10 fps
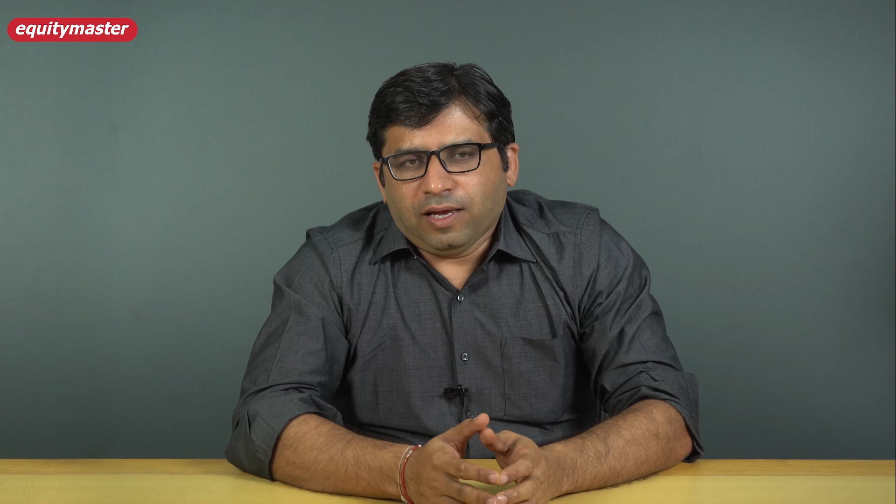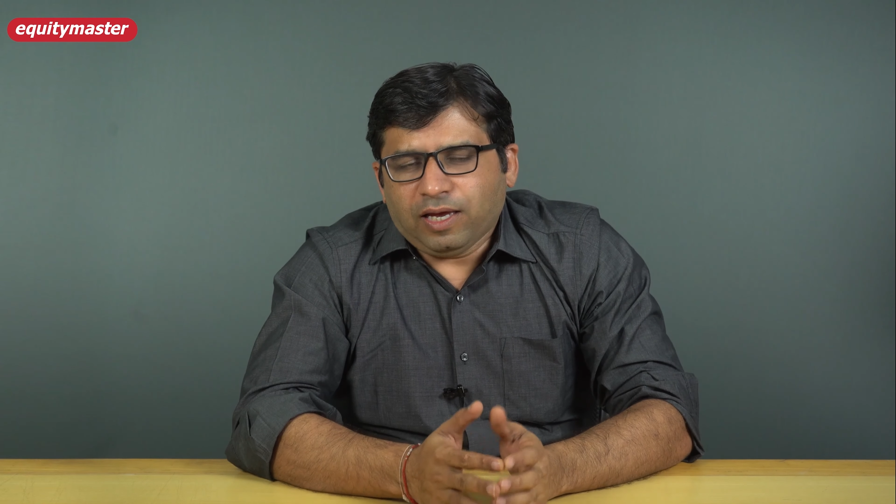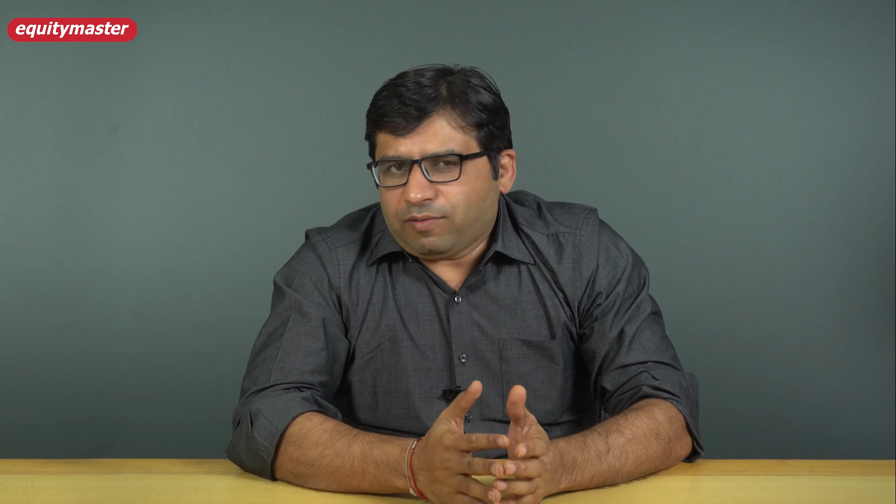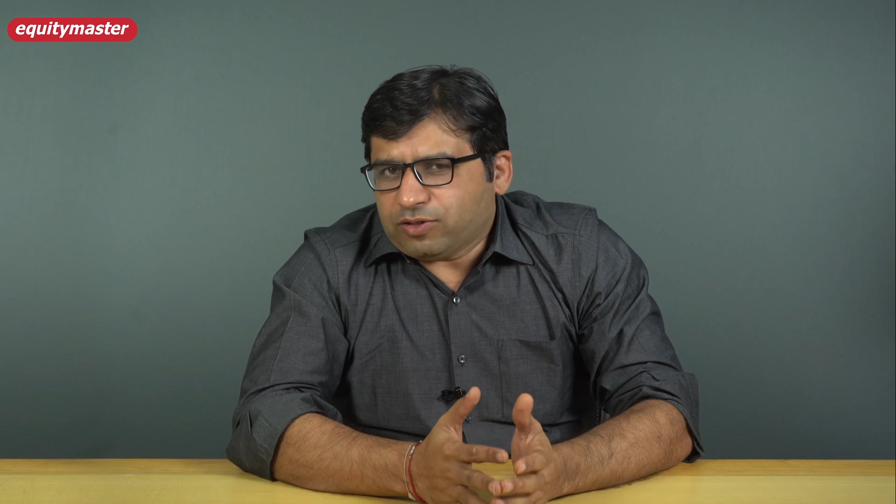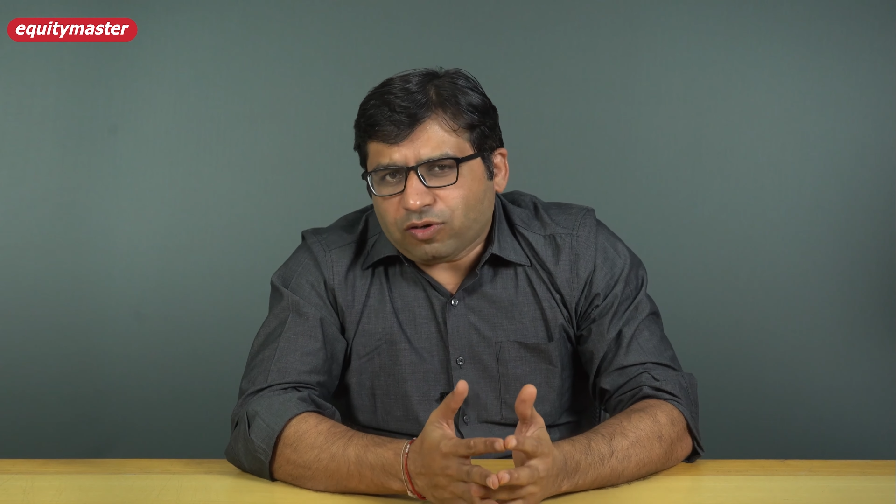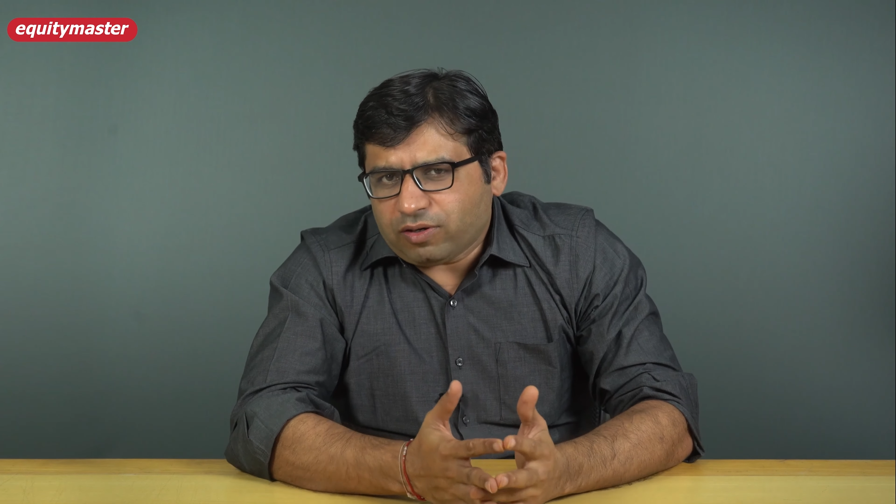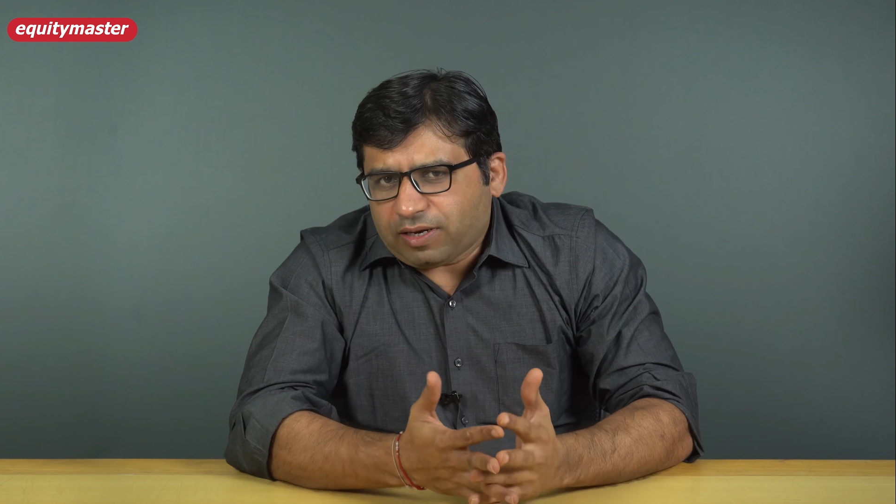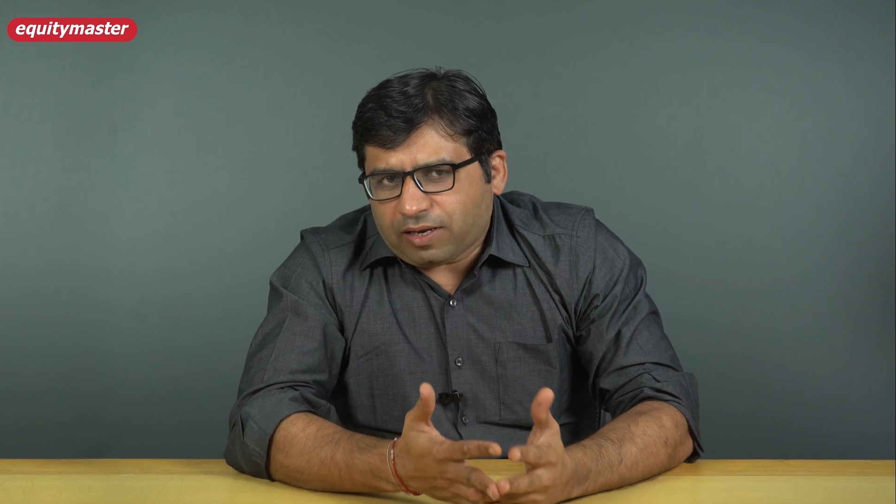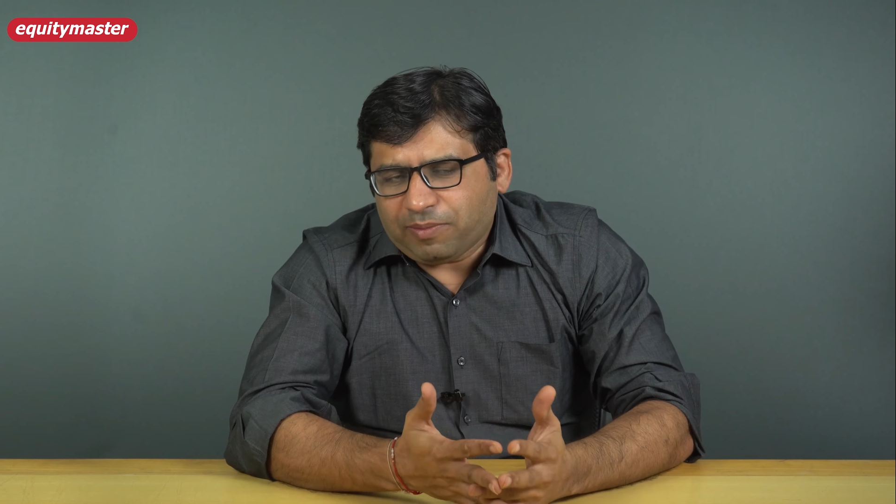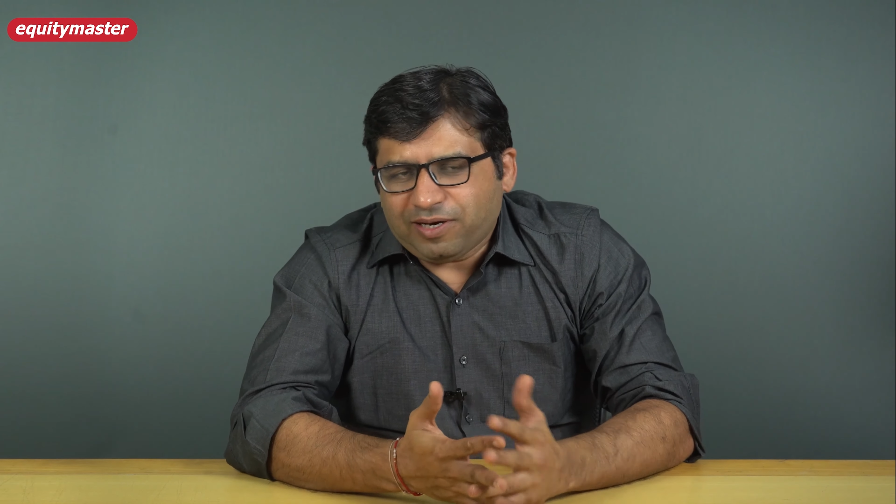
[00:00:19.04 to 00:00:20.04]
It was not a
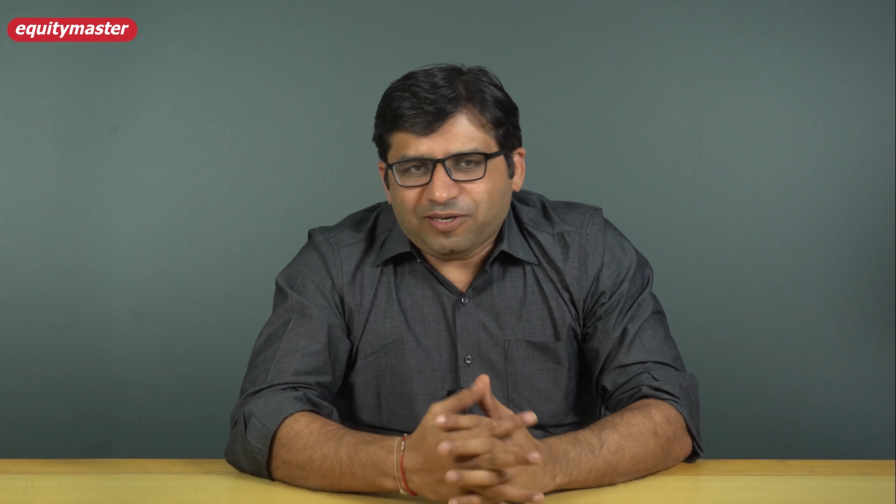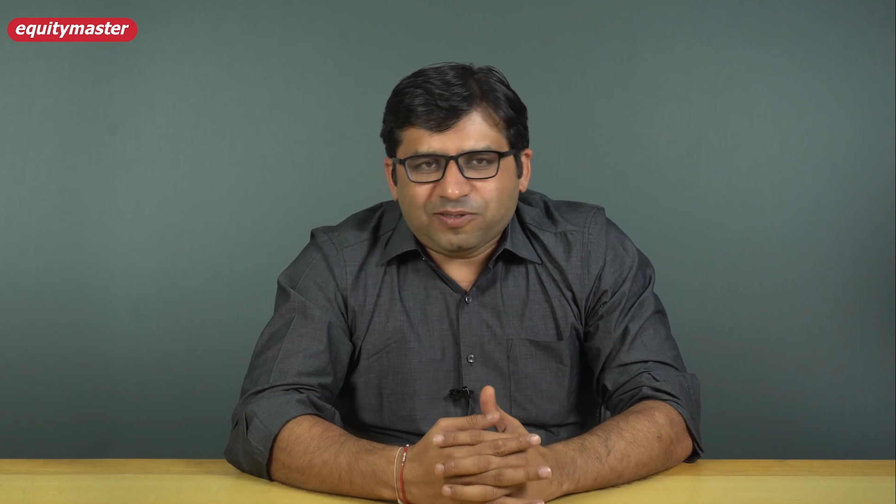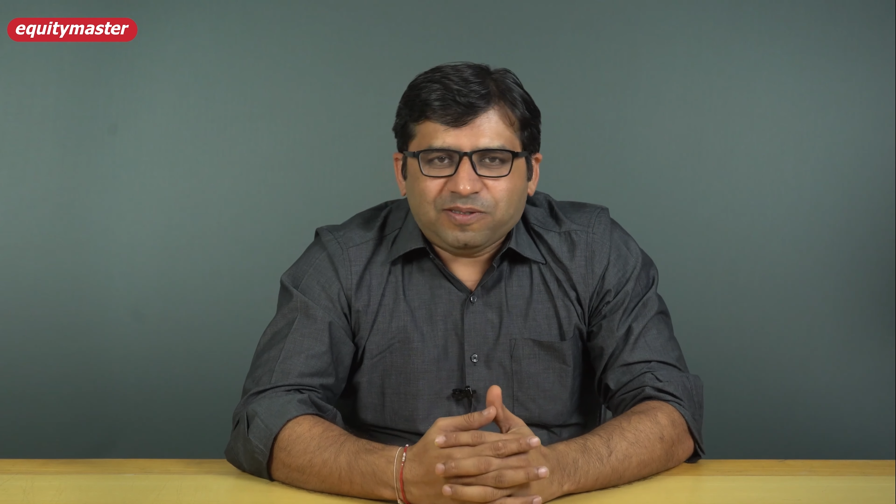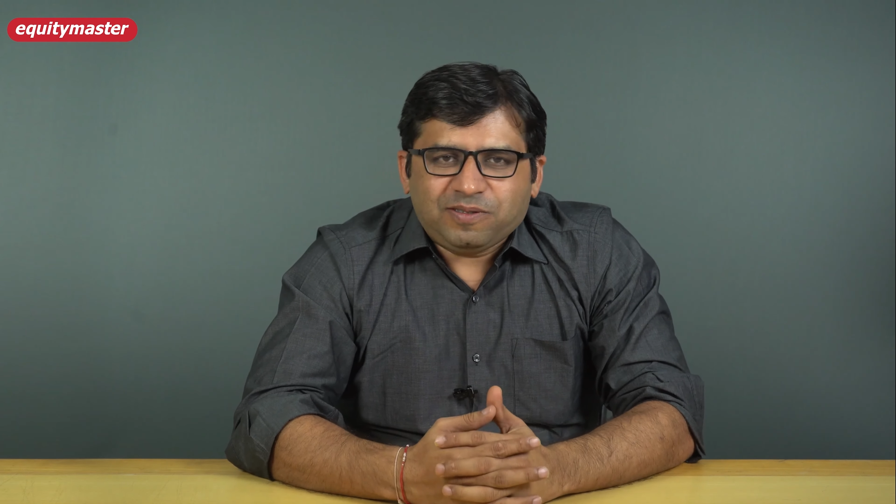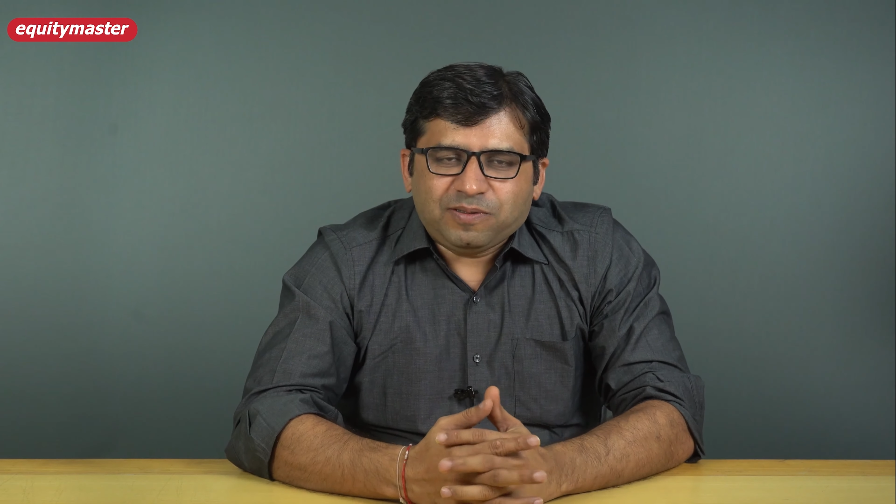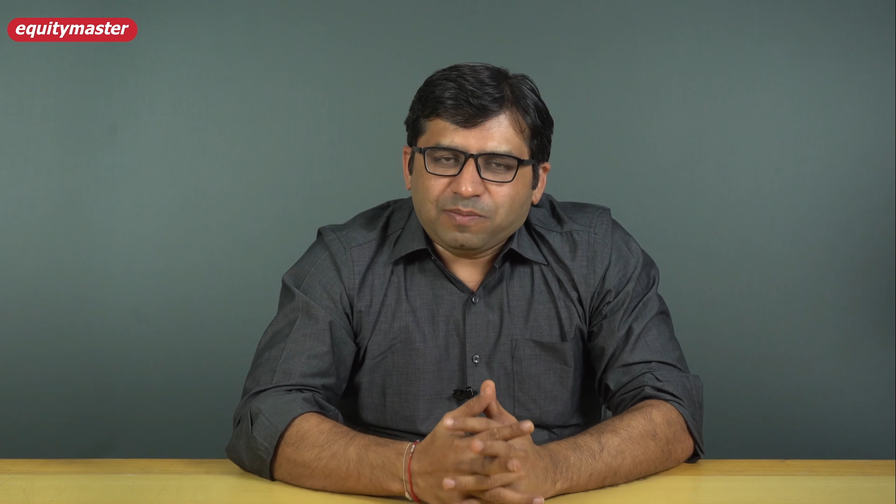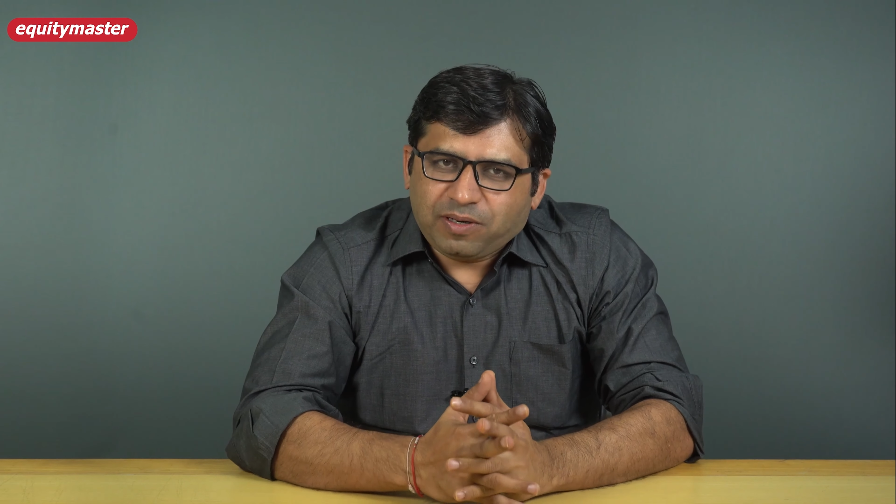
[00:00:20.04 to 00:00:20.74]
recommendation,